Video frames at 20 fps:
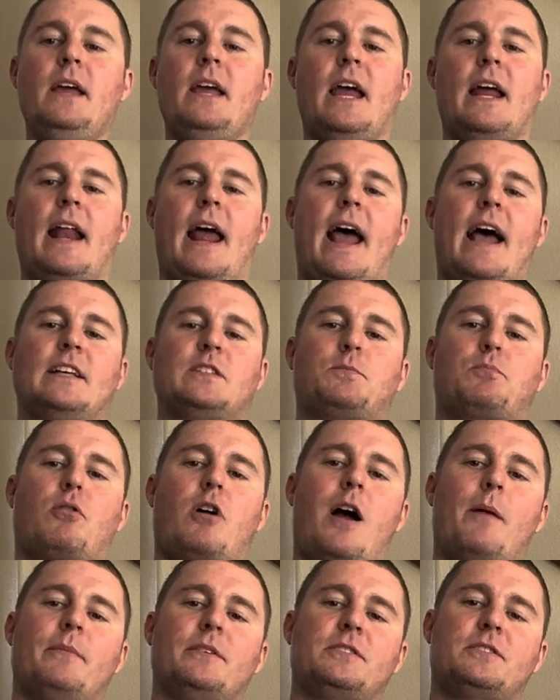And as
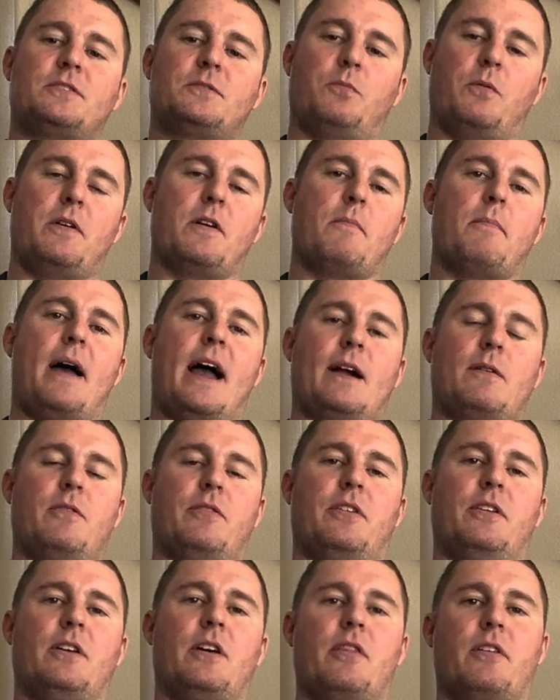promised, we are back
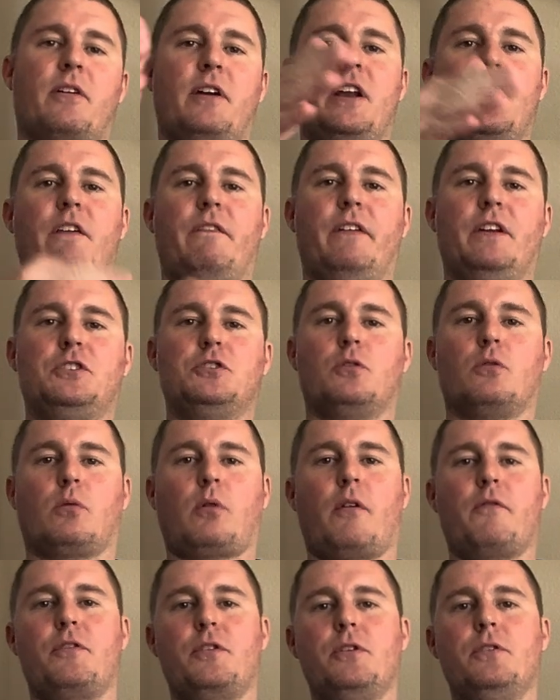with another individual
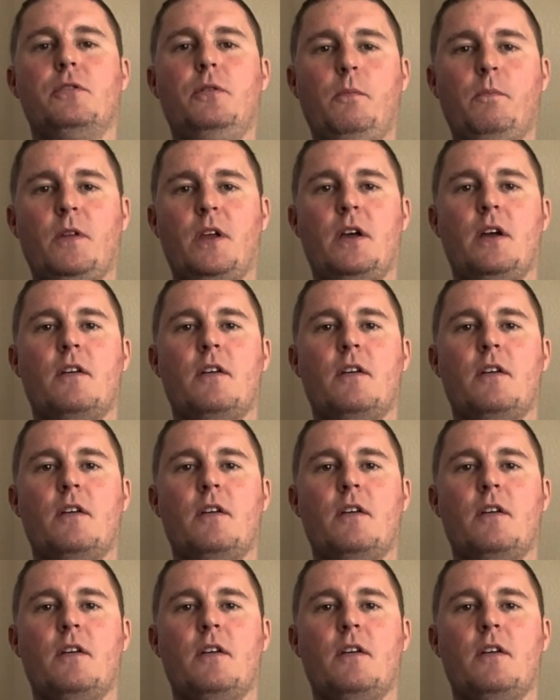review